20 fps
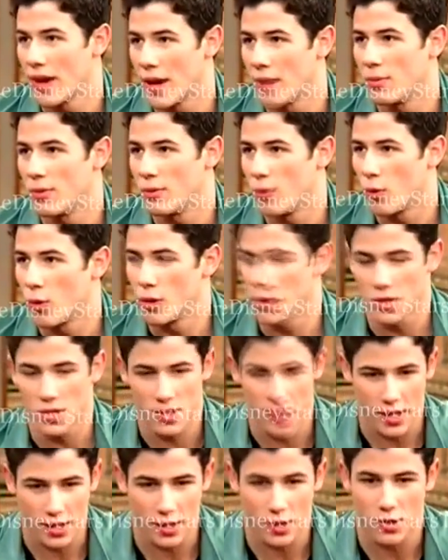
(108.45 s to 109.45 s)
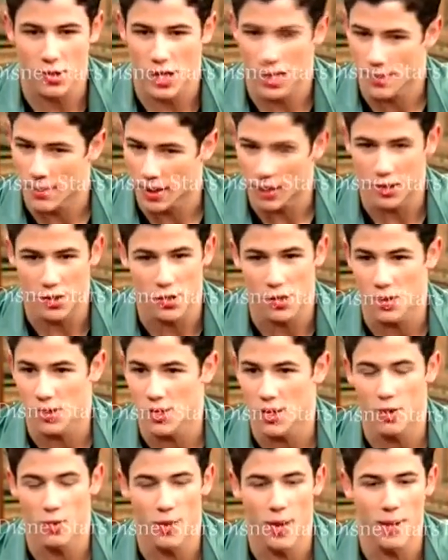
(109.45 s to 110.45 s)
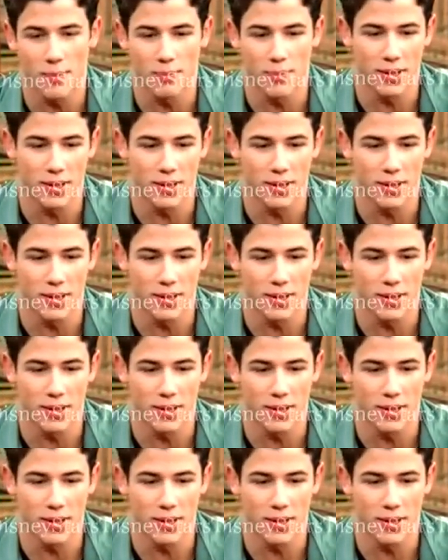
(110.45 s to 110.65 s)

had before. Just taking our time, making sure it's all right.